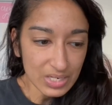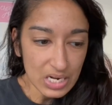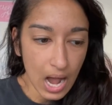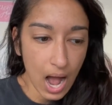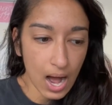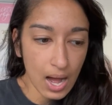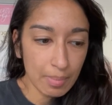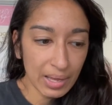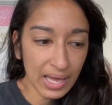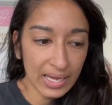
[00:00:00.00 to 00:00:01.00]

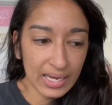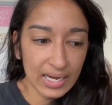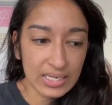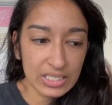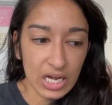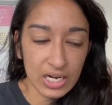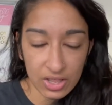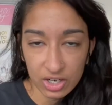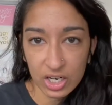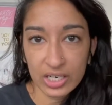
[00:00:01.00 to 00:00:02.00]
And
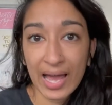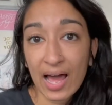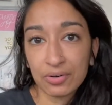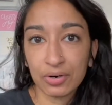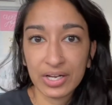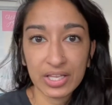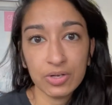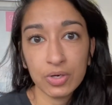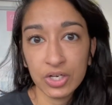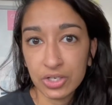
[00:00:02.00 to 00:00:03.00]
another category that you
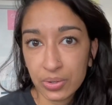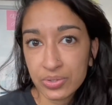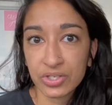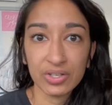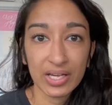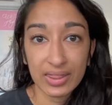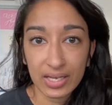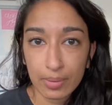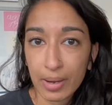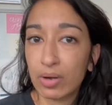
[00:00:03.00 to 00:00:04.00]
can use or like think
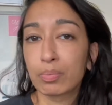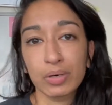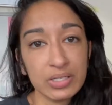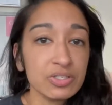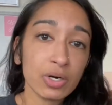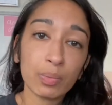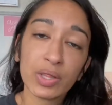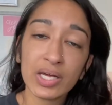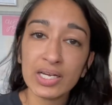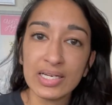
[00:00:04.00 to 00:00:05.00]
about and brainstorm
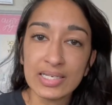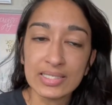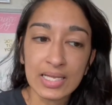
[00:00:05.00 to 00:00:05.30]
within is